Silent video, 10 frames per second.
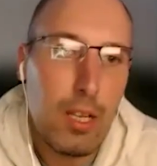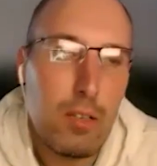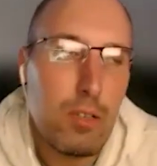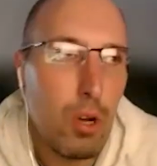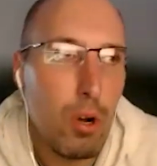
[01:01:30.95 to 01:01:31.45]

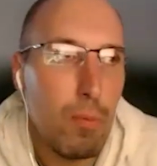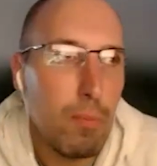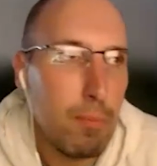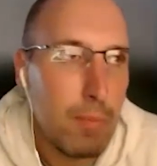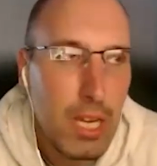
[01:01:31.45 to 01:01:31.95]
So
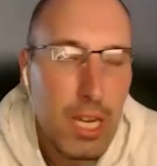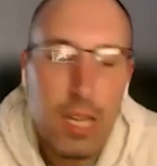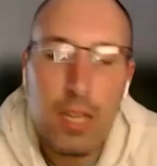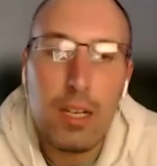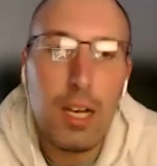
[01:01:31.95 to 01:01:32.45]

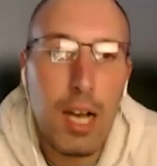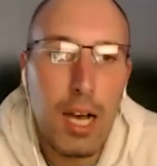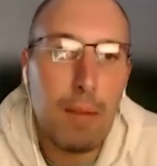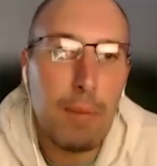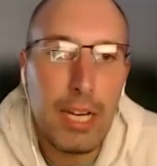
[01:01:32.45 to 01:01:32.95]
me,
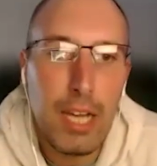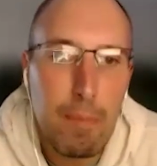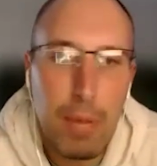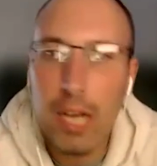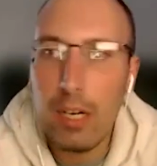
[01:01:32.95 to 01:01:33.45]
my guy
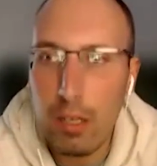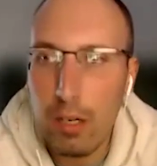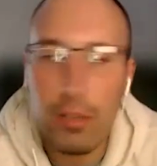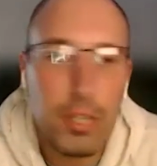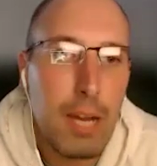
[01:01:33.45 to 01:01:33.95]
Ben, and
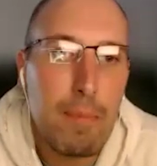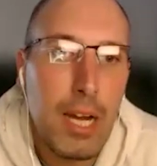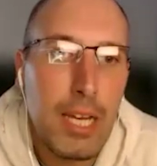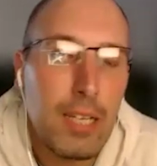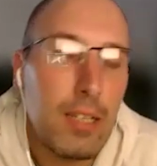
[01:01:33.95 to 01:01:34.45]
another guy,
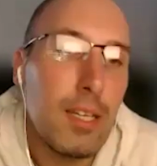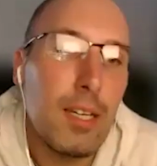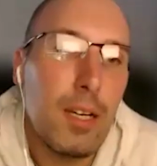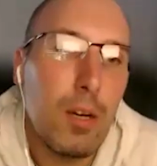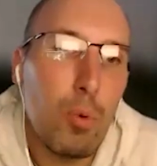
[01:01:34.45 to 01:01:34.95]
Mike,
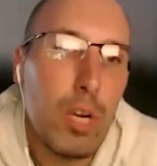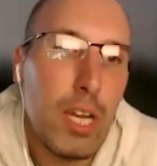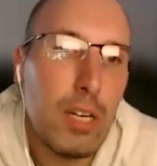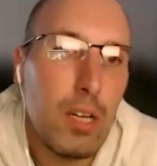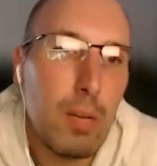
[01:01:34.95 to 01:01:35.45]
we
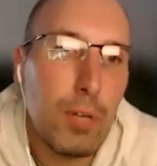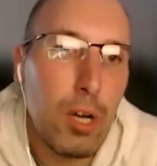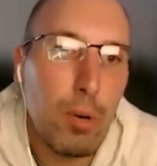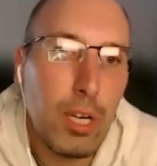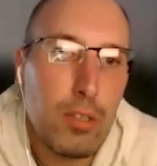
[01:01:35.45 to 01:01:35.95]
ended up
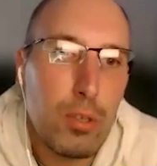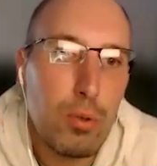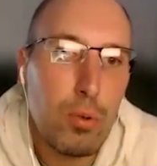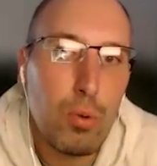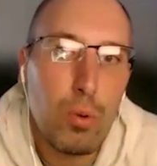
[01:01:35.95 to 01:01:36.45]
going
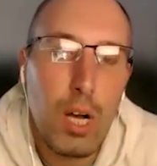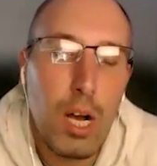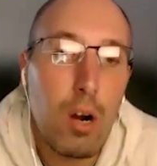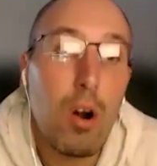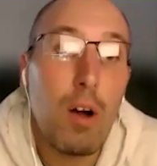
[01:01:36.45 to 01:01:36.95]
to
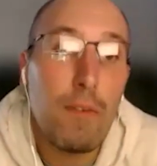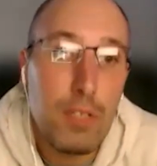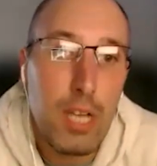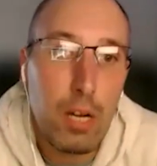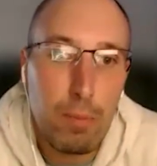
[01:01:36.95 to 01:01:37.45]
our
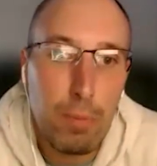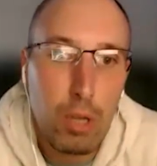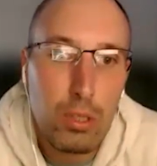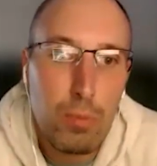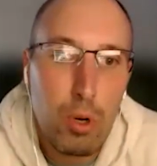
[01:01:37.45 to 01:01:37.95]
office down in
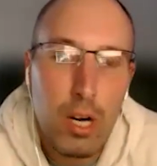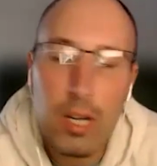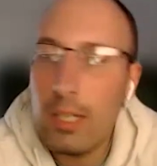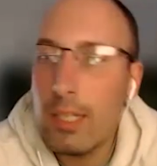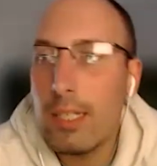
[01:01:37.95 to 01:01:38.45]
Baltimore.
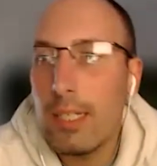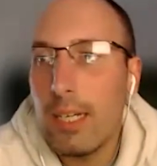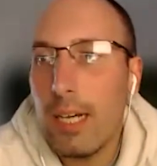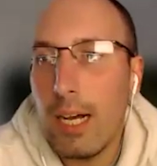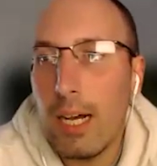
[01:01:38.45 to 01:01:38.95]

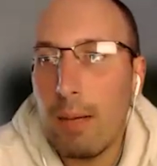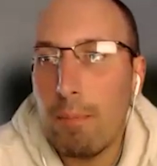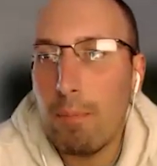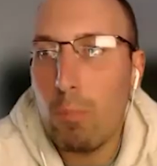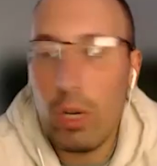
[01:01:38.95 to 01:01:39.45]

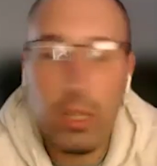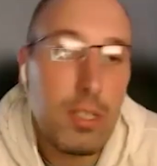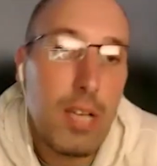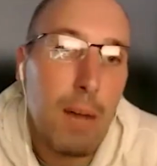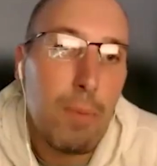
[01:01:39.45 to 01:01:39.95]
One of the
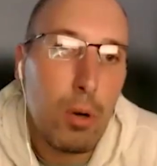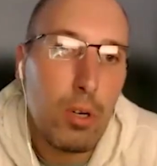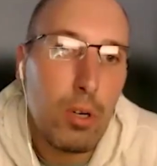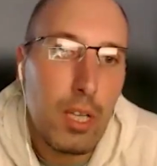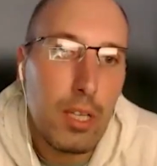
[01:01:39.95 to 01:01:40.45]
top
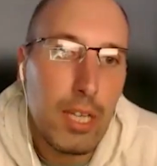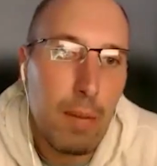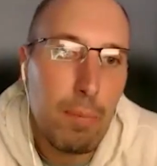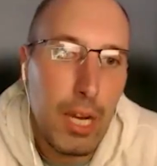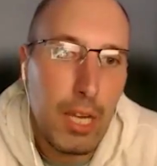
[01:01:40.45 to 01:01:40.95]
owners on the
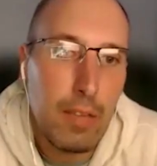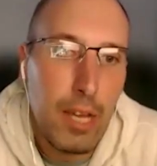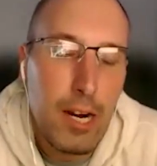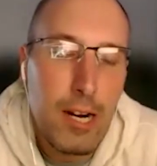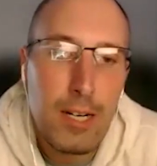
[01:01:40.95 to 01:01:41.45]
campaign
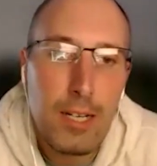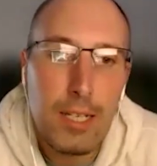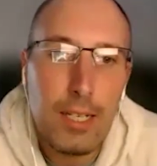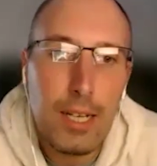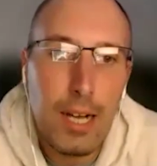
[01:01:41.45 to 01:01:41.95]
there.
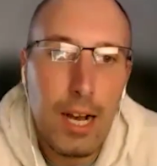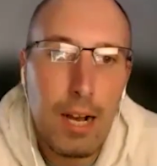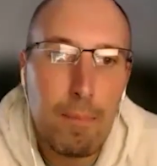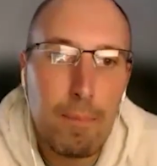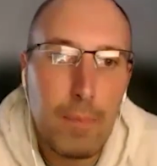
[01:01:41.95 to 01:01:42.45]

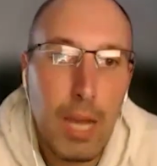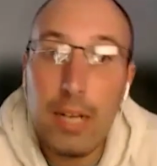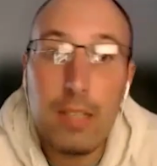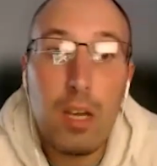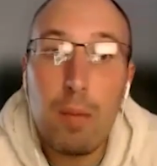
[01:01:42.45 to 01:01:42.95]
I
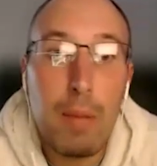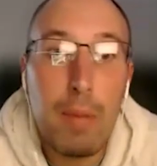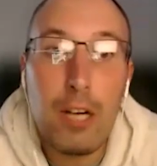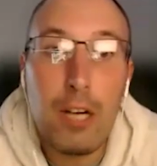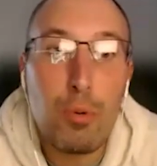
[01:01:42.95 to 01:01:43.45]
didn't tell my
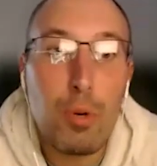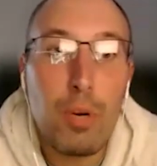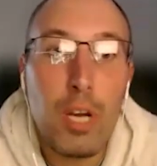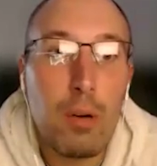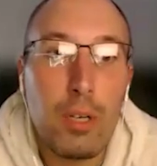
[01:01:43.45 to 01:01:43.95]
manager we
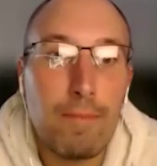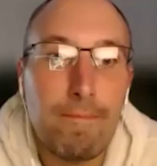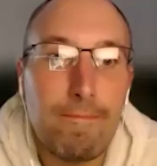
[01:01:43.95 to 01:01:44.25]
were going.